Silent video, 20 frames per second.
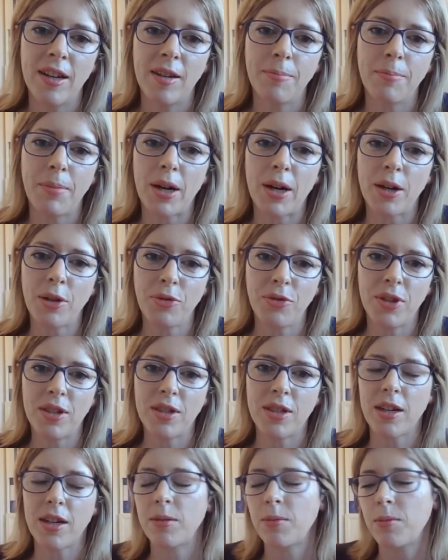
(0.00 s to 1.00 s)
But if you
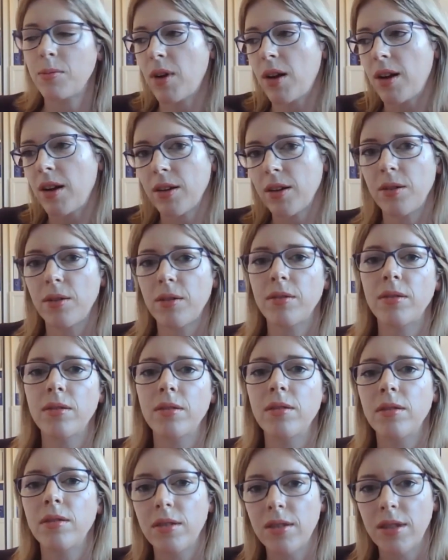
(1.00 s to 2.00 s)
don't work
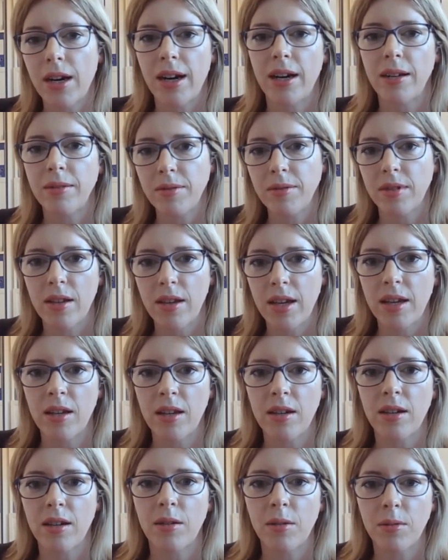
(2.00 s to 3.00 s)
on that
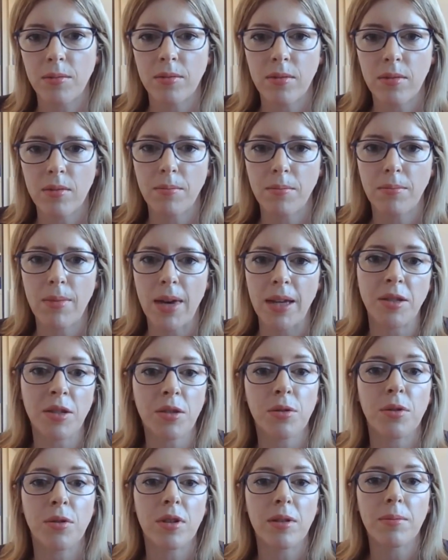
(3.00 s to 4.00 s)
inner
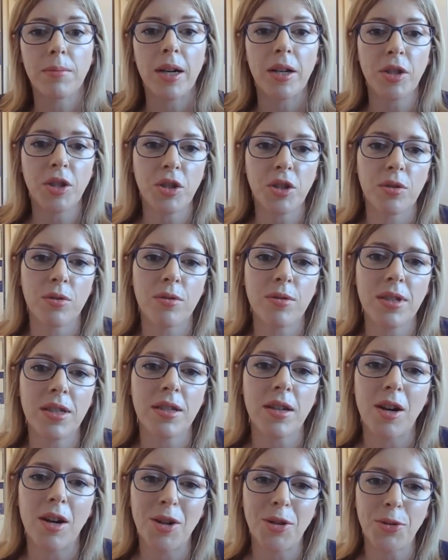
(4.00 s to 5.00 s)
mental and emotional
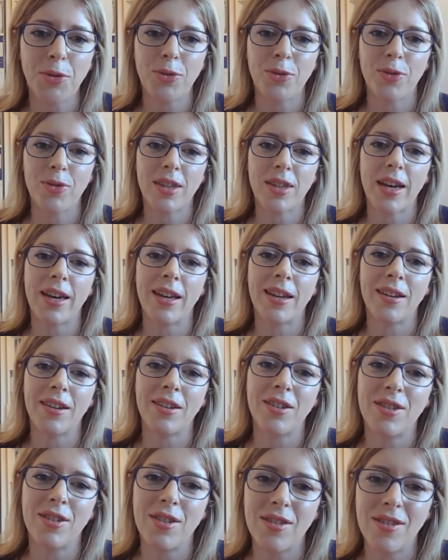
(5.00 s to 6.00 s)
stuff, then
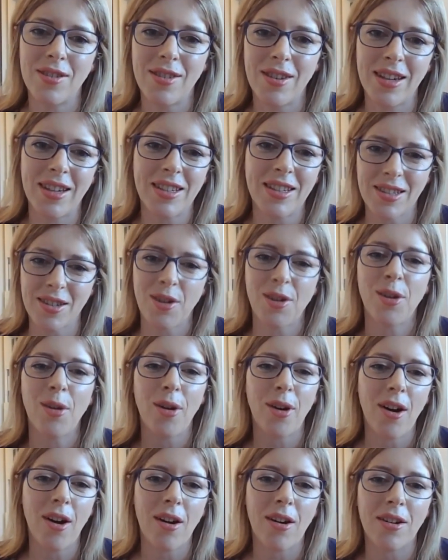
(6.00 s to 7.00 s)
it's a
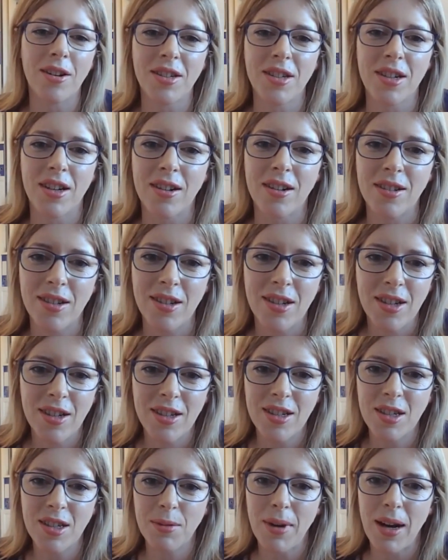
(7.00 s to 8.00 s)
lot harder
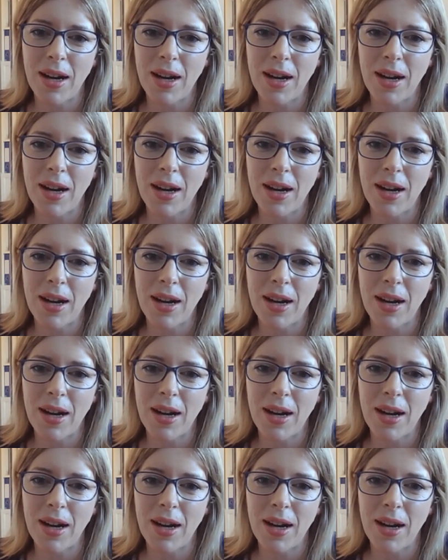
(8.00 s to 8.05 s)
to